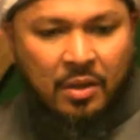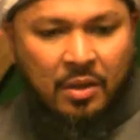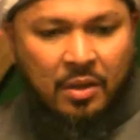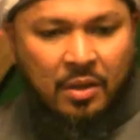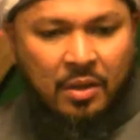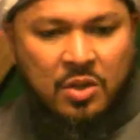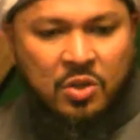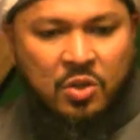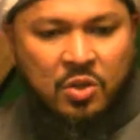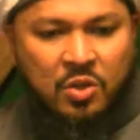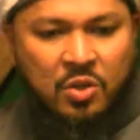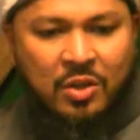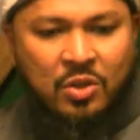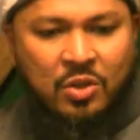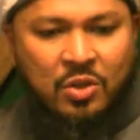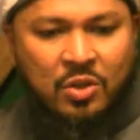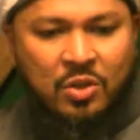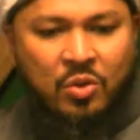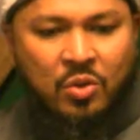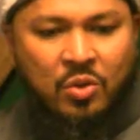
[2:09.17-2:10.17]
he's going
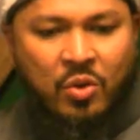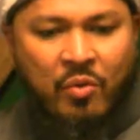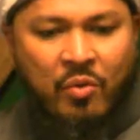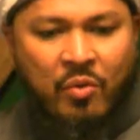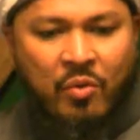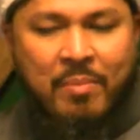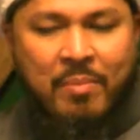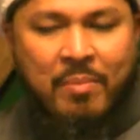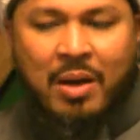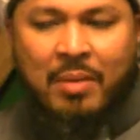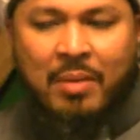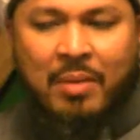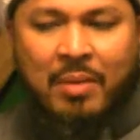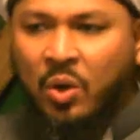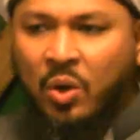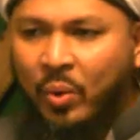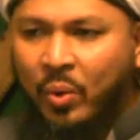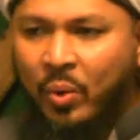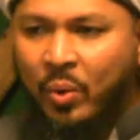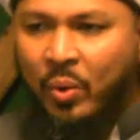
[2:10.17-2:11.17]
to remember
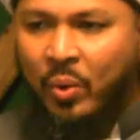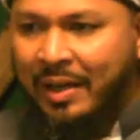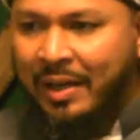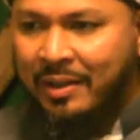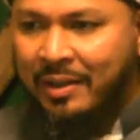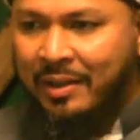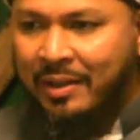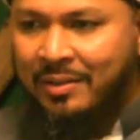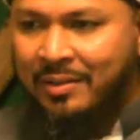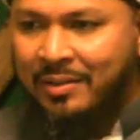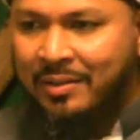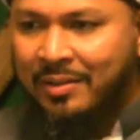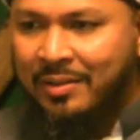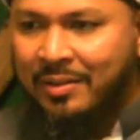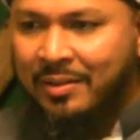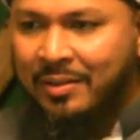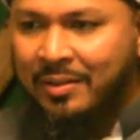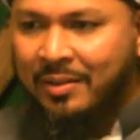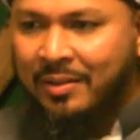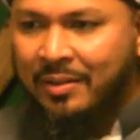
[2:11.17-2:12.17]
quickly.
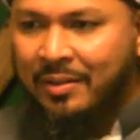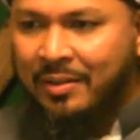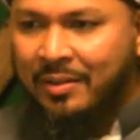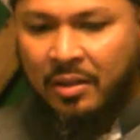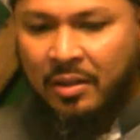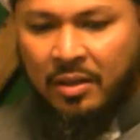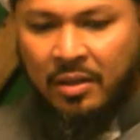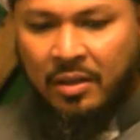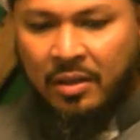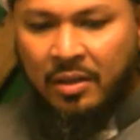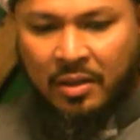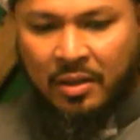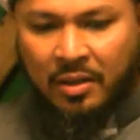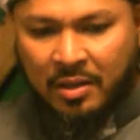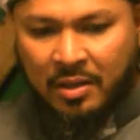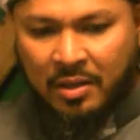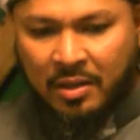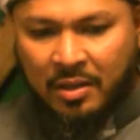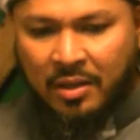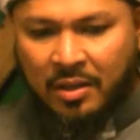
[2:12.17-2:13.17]

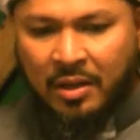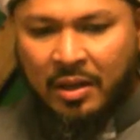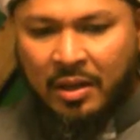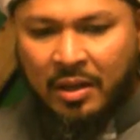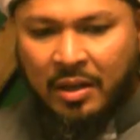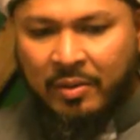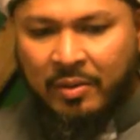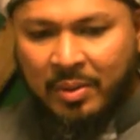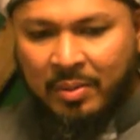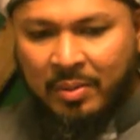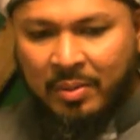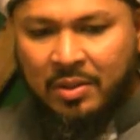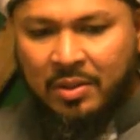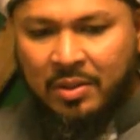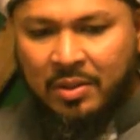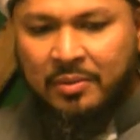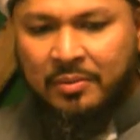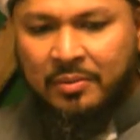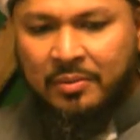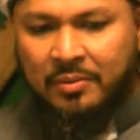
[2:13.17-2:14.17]
I remember.
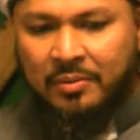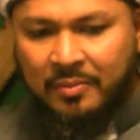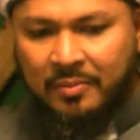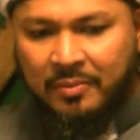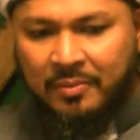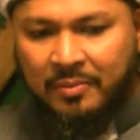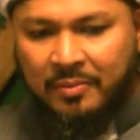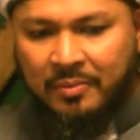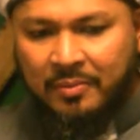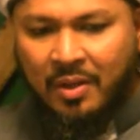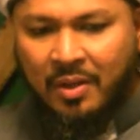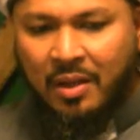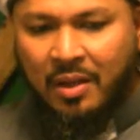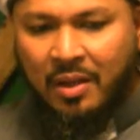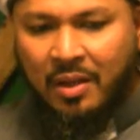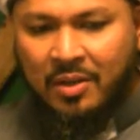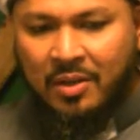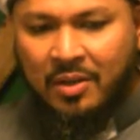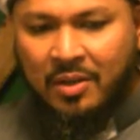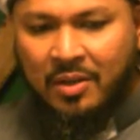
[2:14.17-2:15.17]

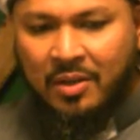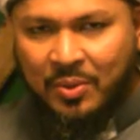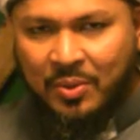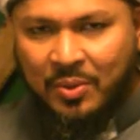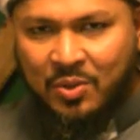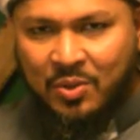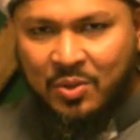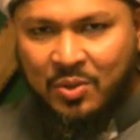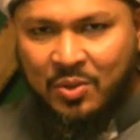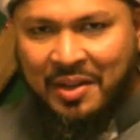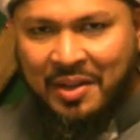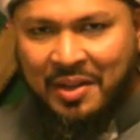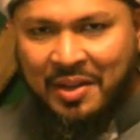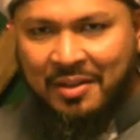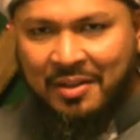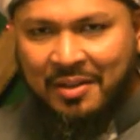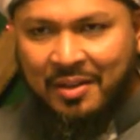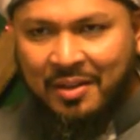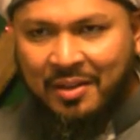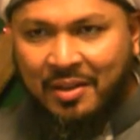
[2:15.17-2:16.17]
He's going to say,
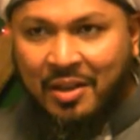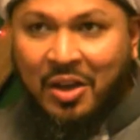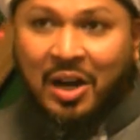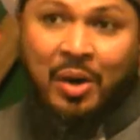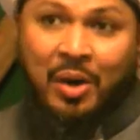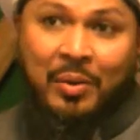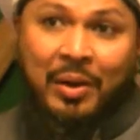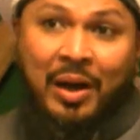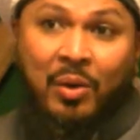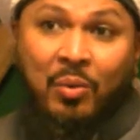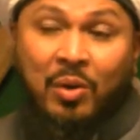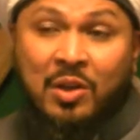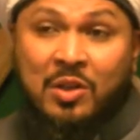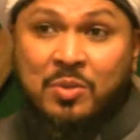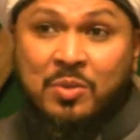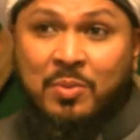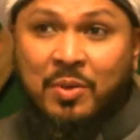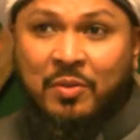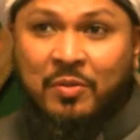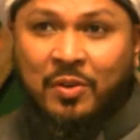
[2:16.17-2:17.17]
how
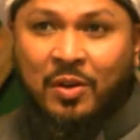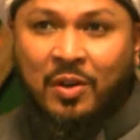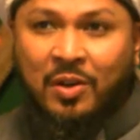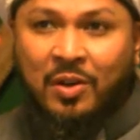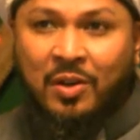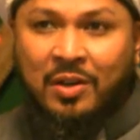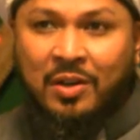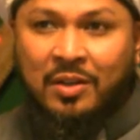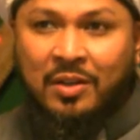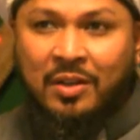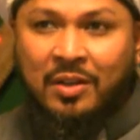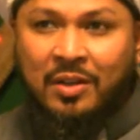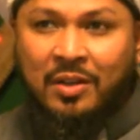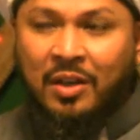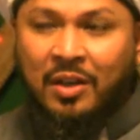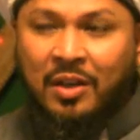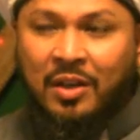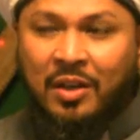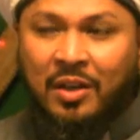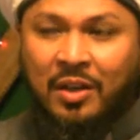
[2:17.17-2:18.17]
I was before,
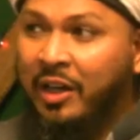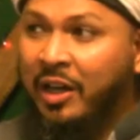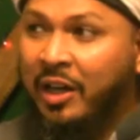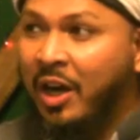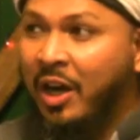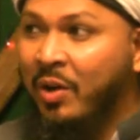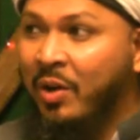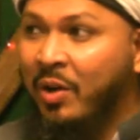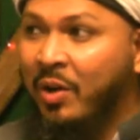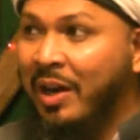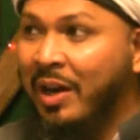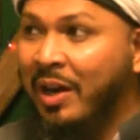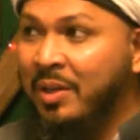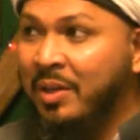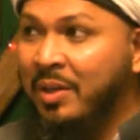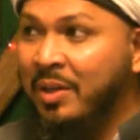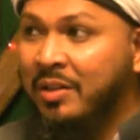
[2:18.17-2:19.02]
and now I meet,